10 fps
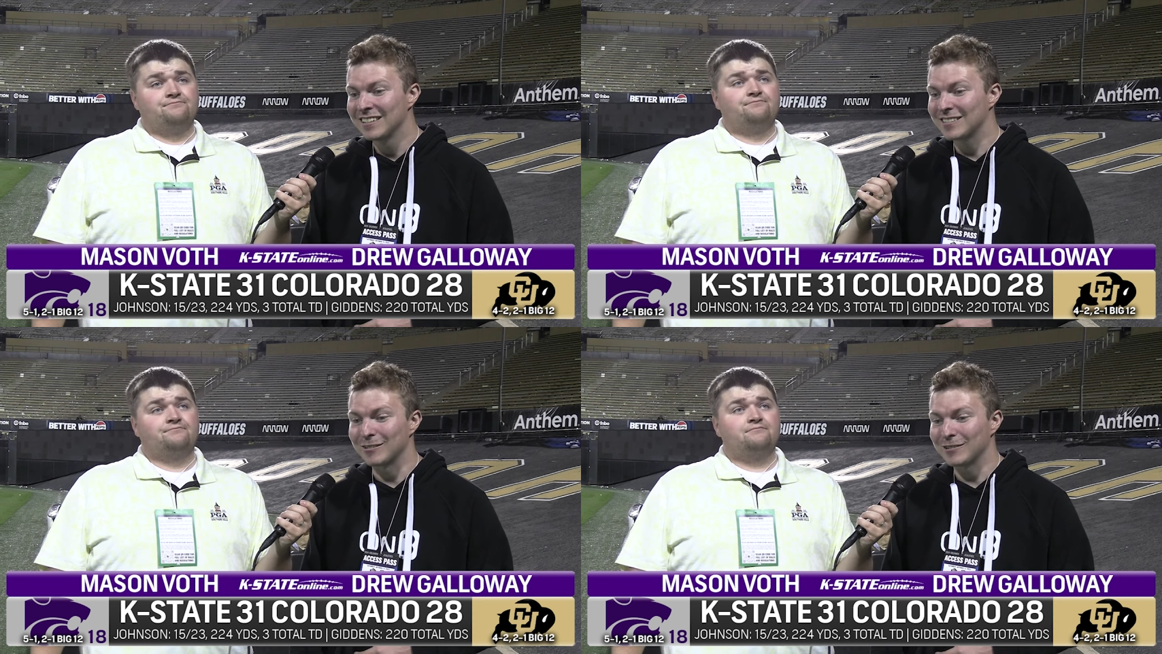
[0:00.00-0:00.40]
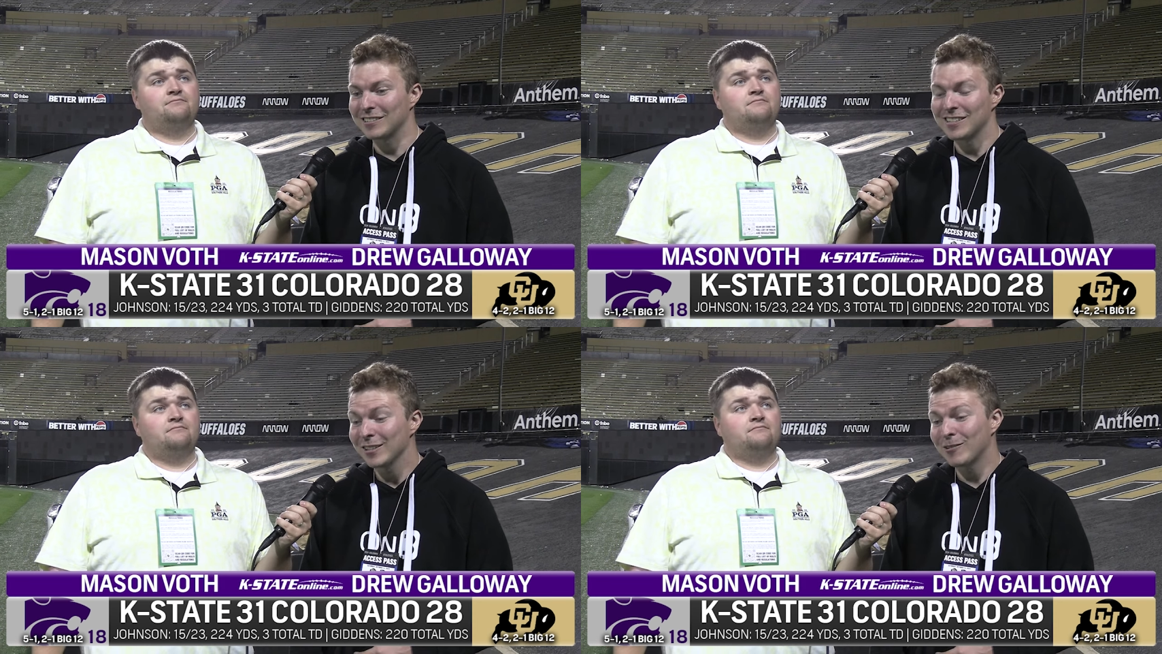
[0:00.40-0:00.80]
Speaker 1: So
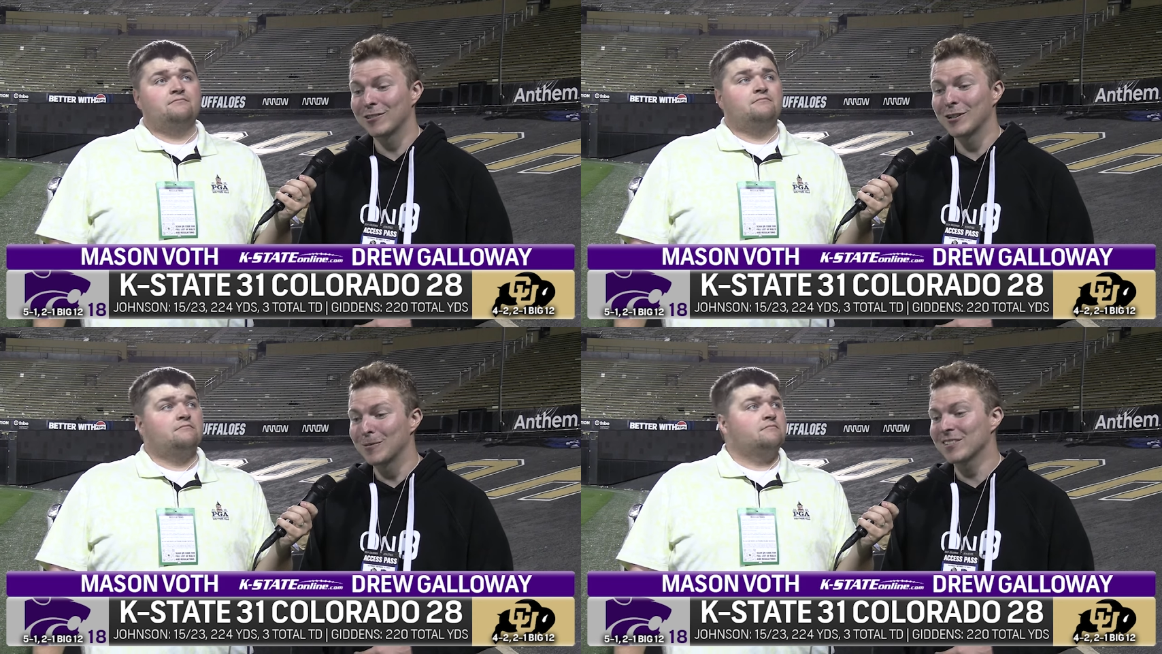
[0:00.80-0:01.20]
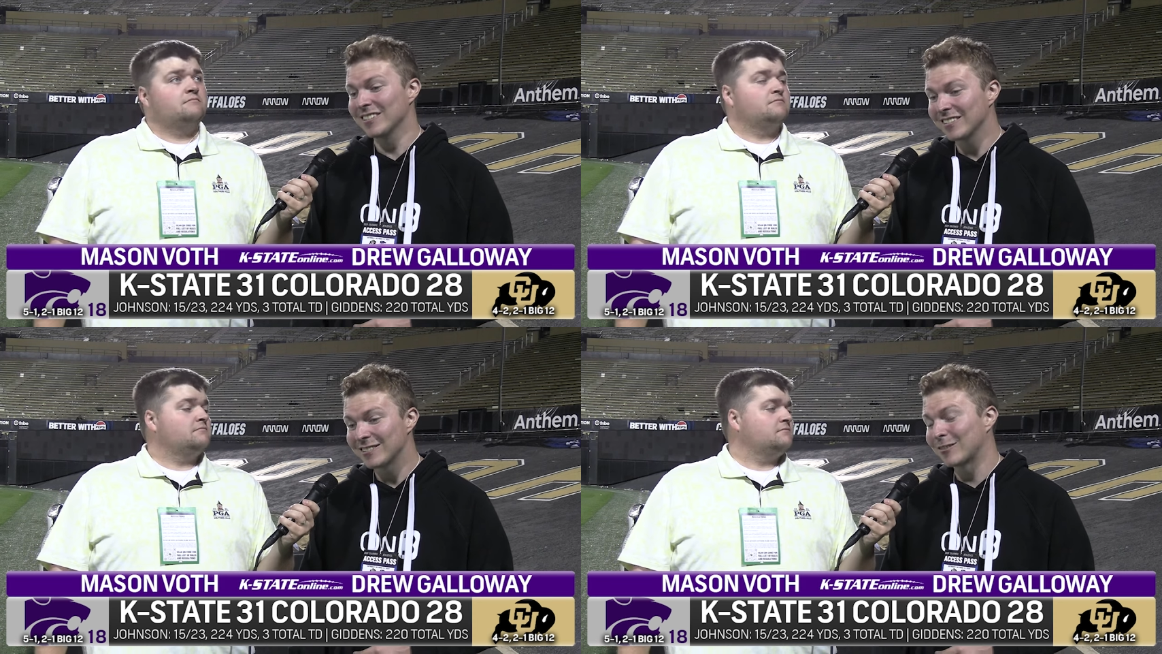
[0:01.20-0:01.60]
Taquan
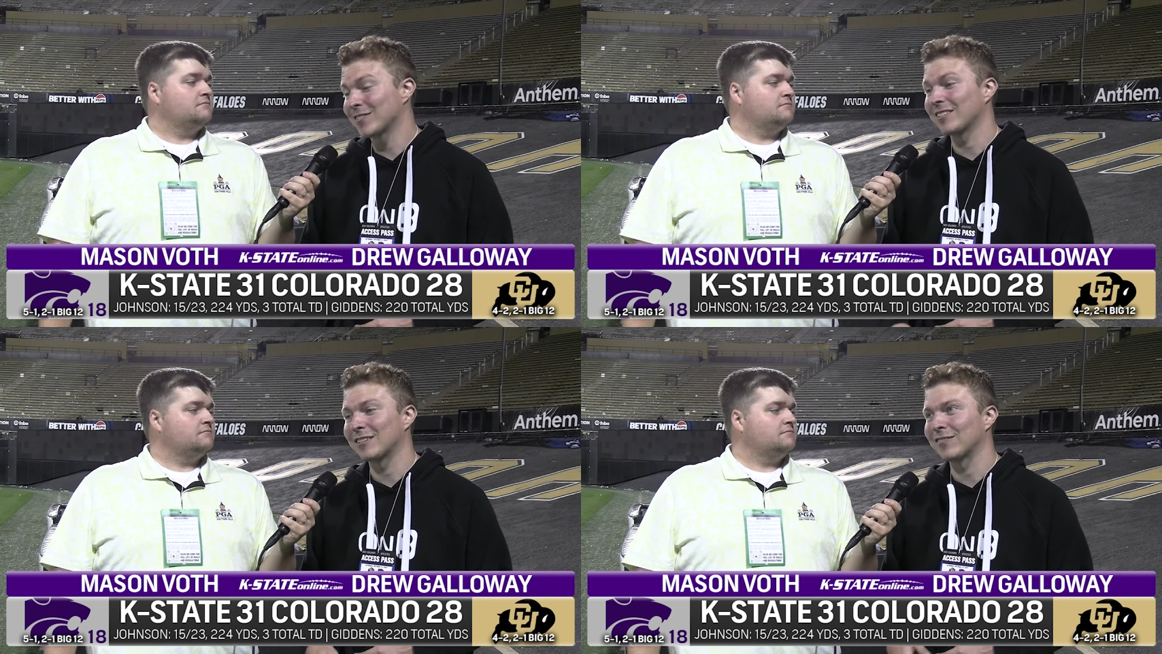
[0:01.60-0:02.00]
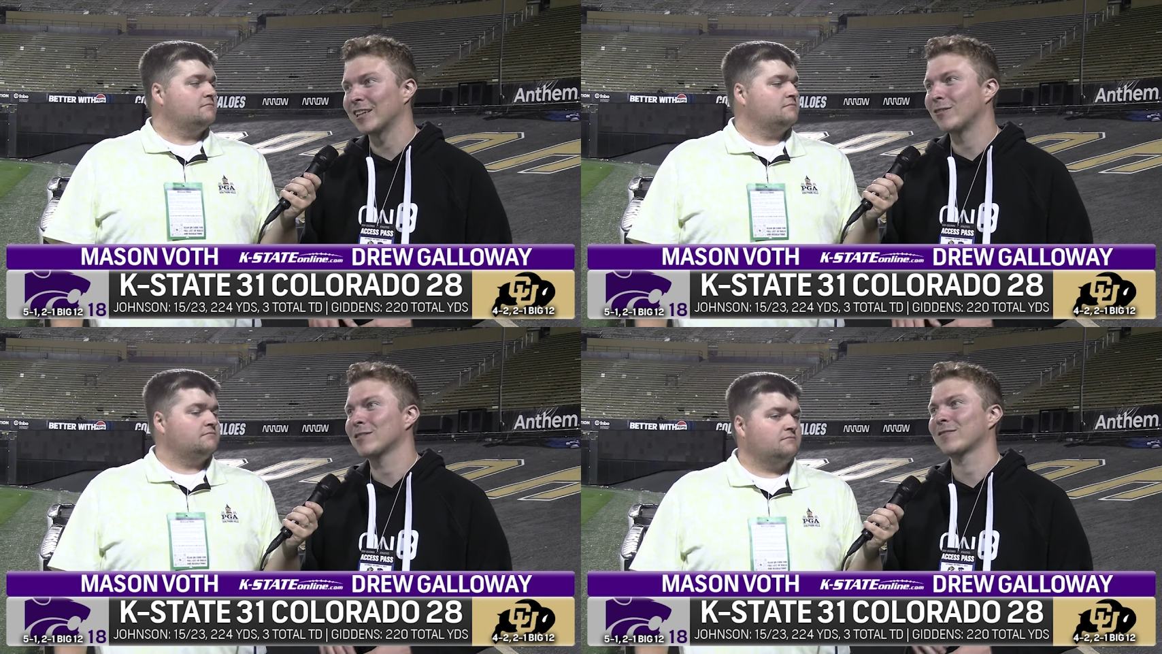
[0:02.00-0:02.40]
Roberson deserves a lot of
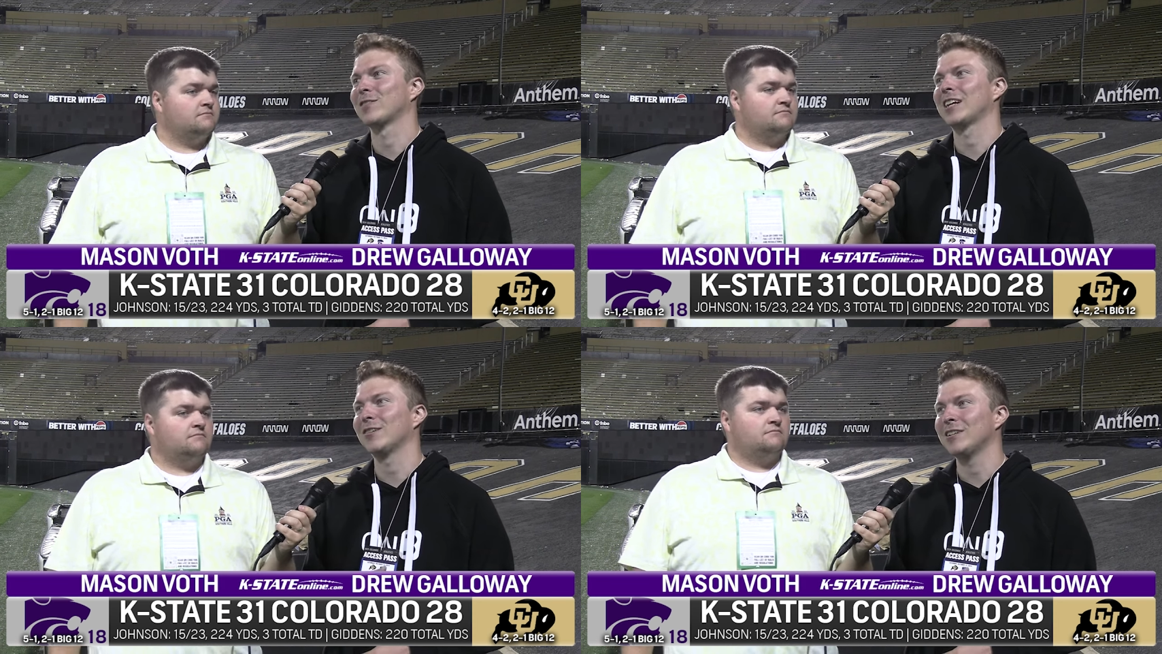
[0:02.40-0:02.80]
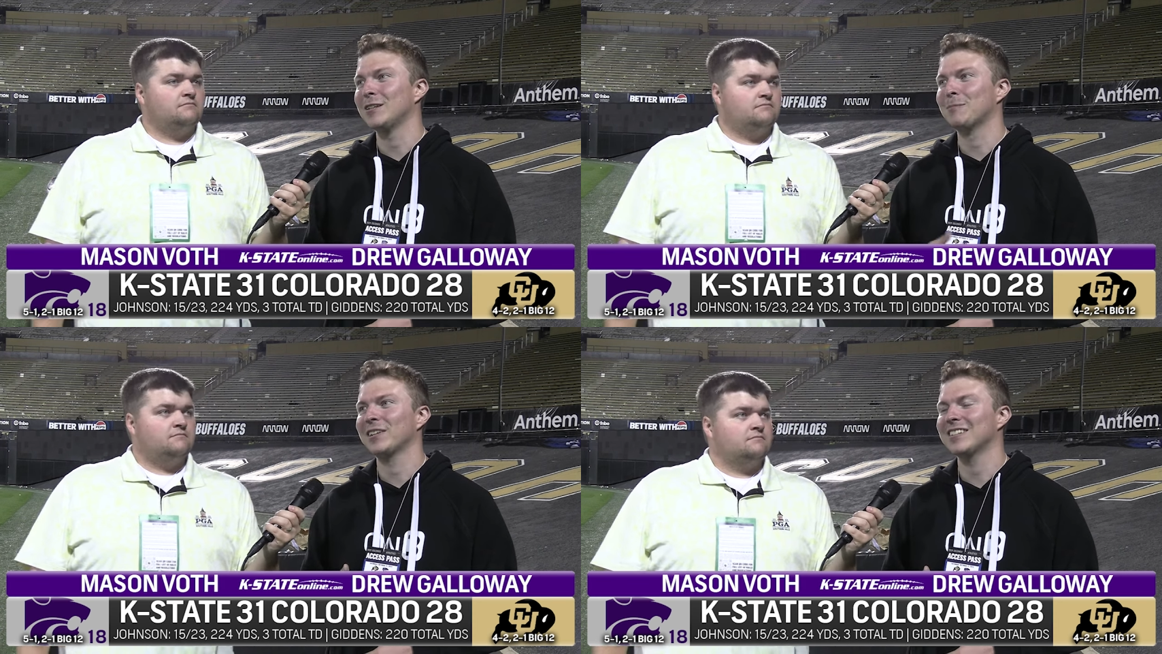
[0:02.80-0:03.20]
flowers for how
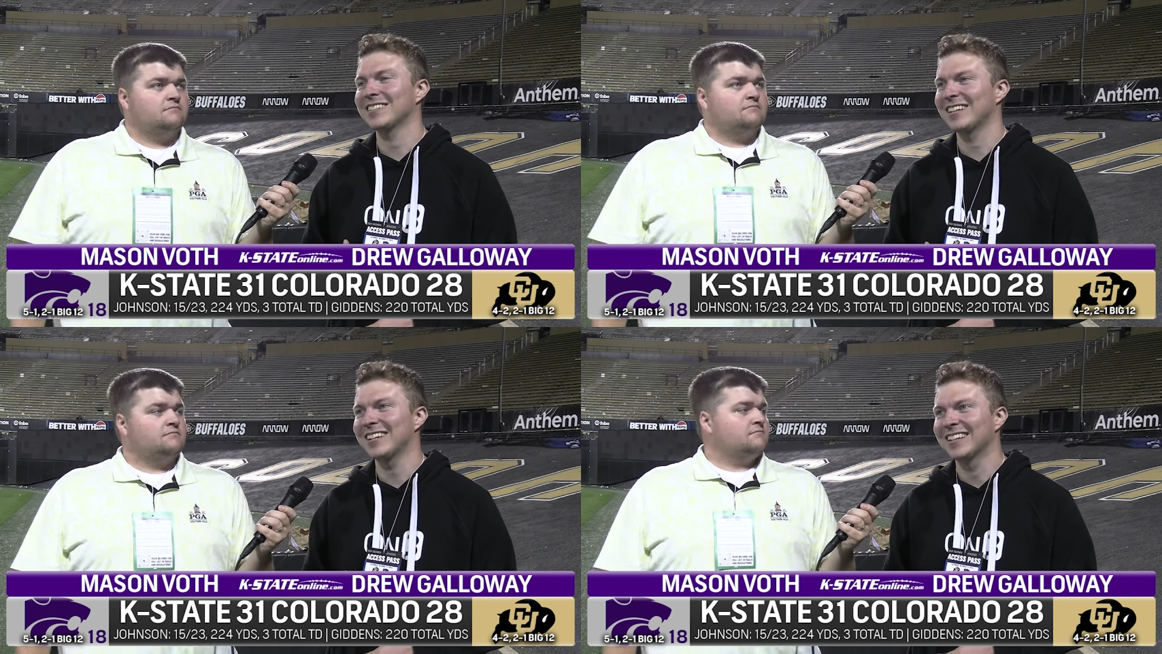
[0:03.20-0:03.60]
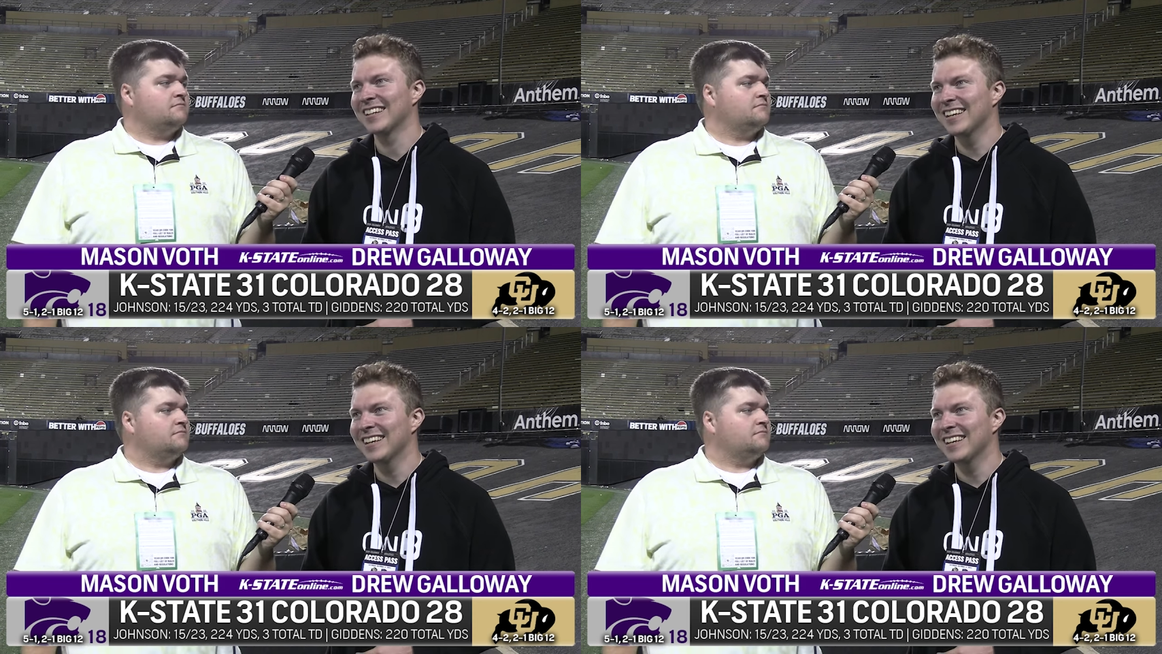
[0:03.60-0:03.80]
he played tonight